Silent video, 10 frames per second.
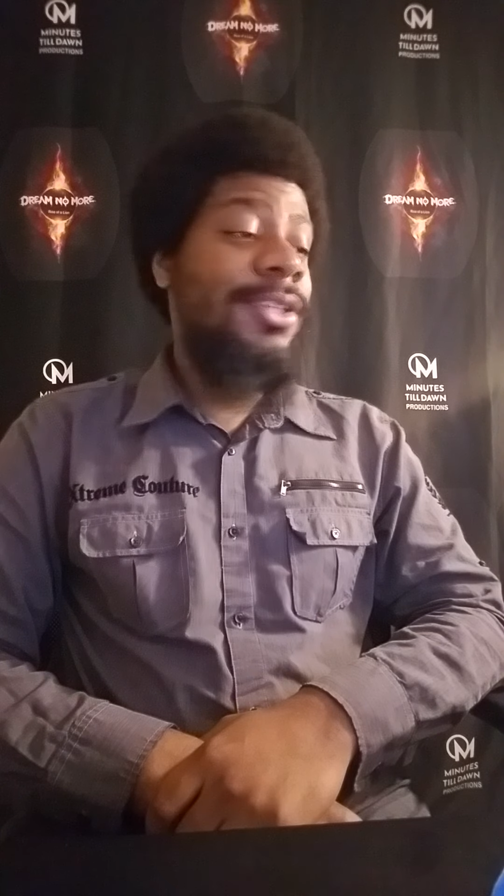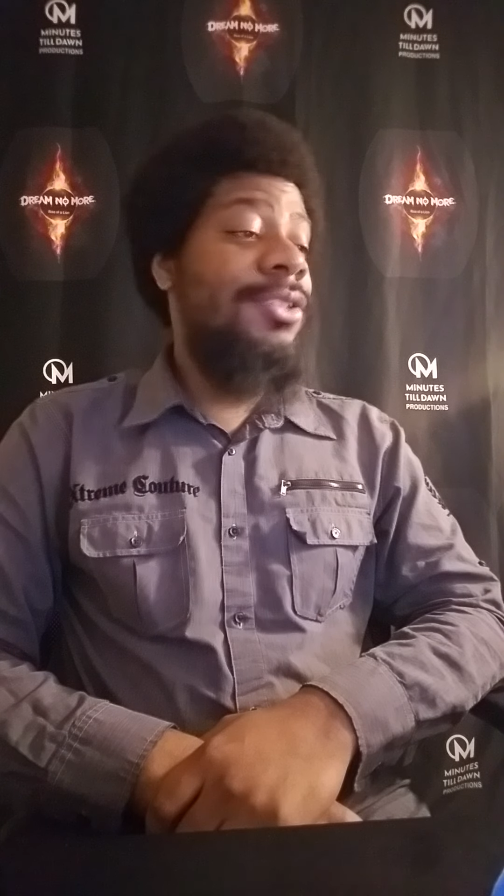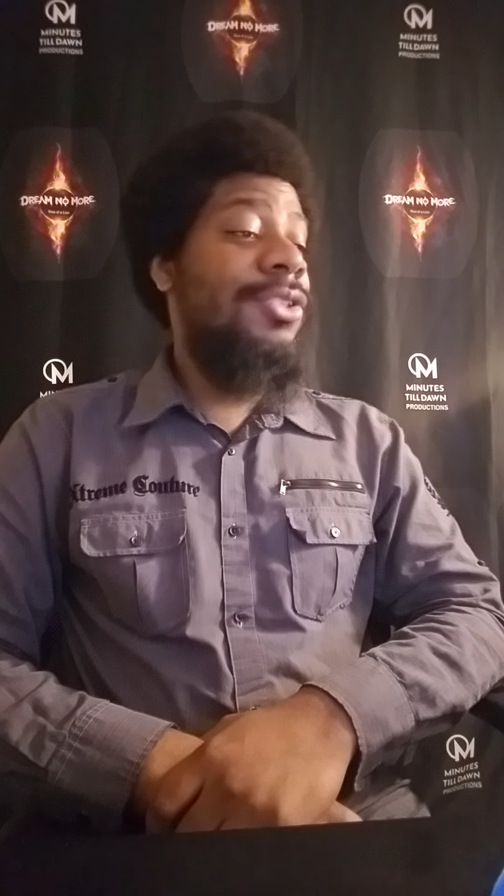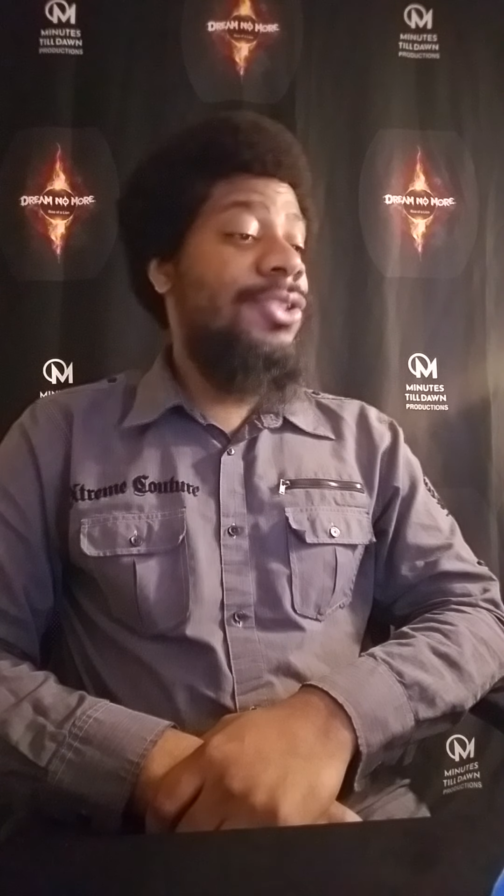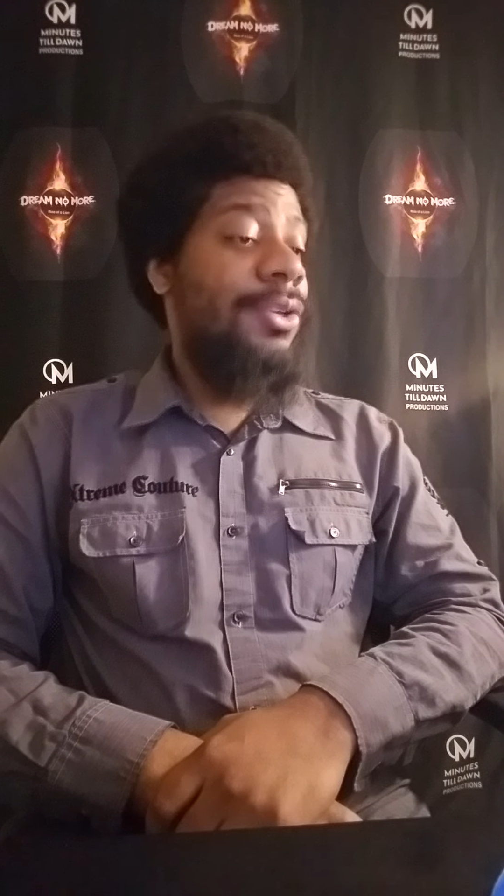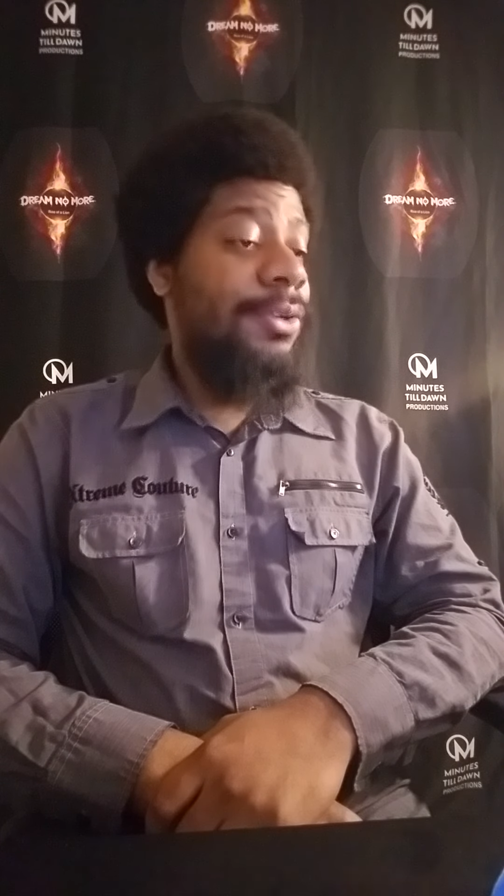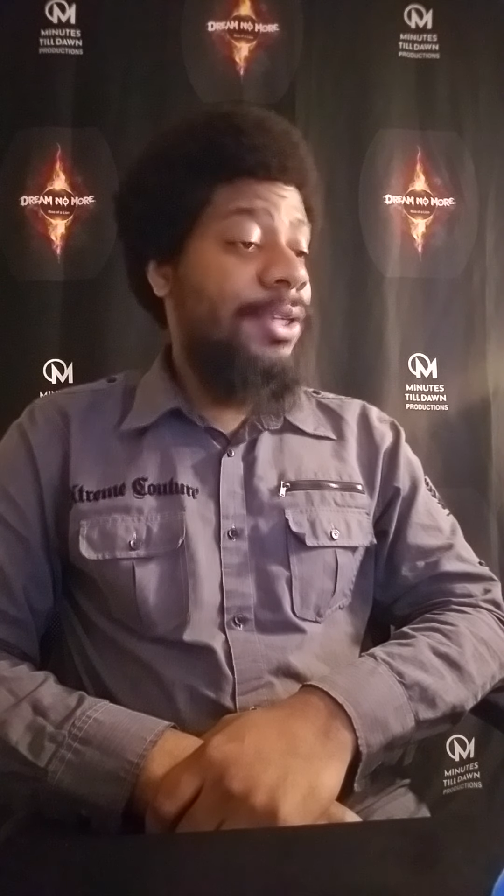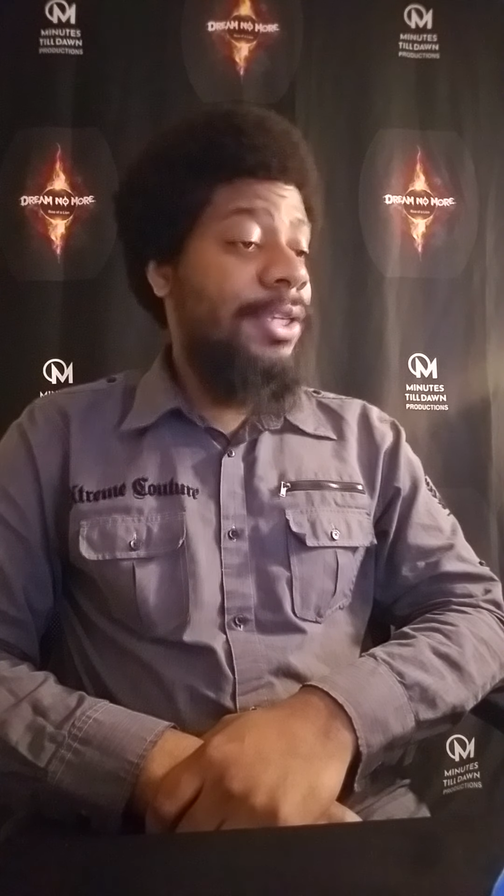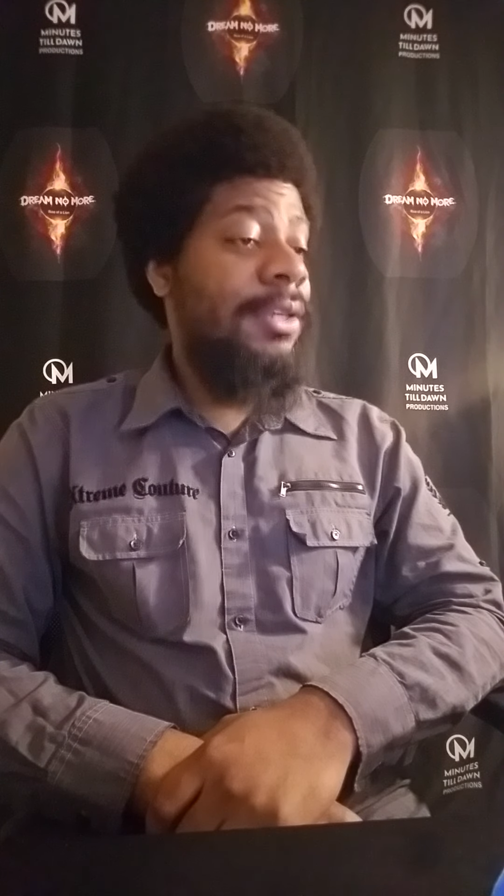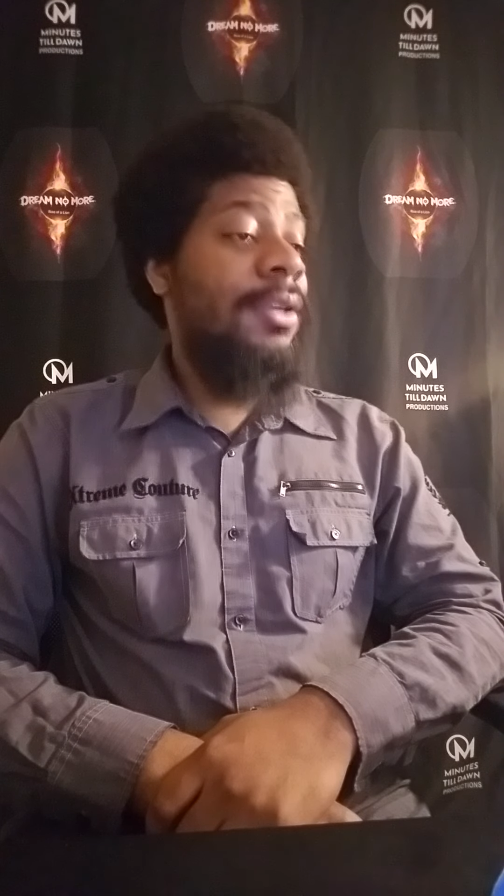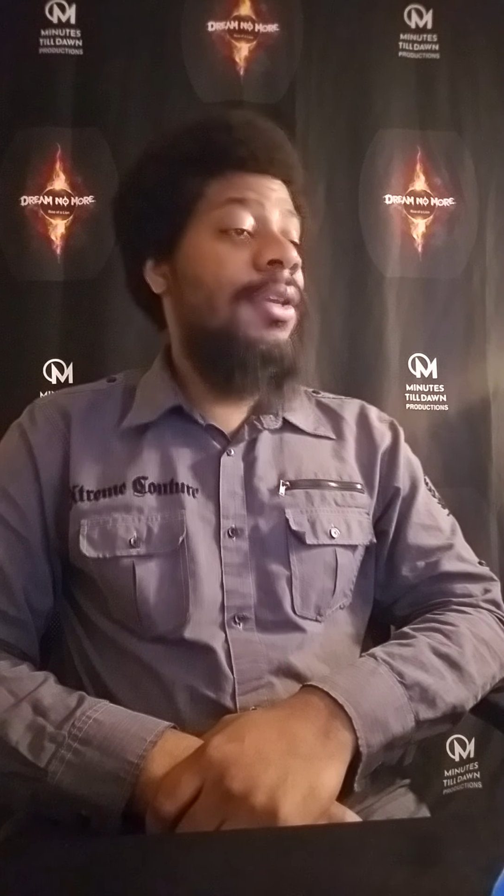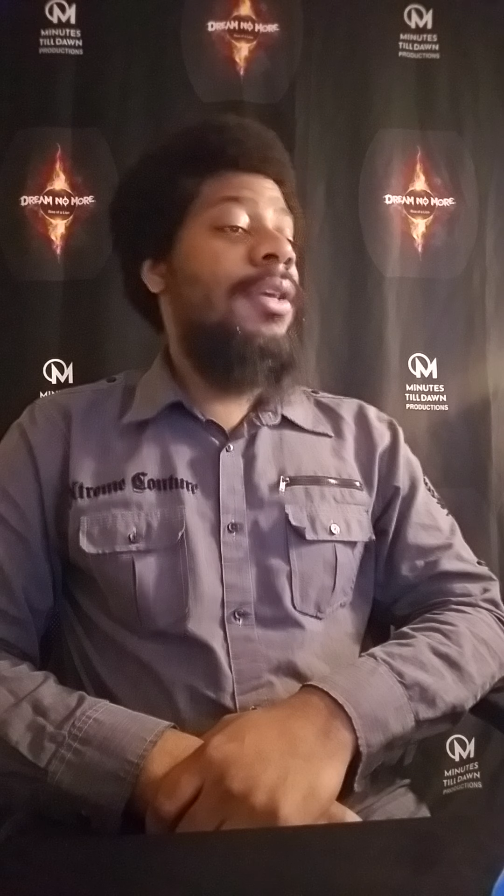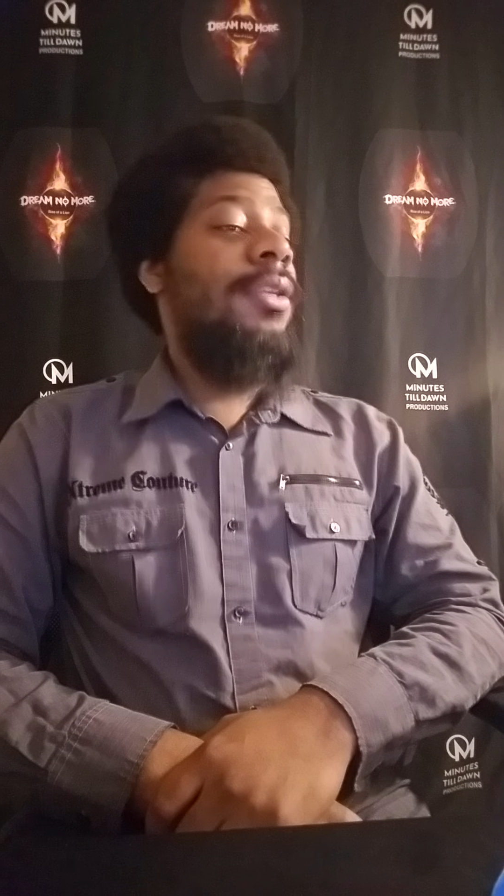concerning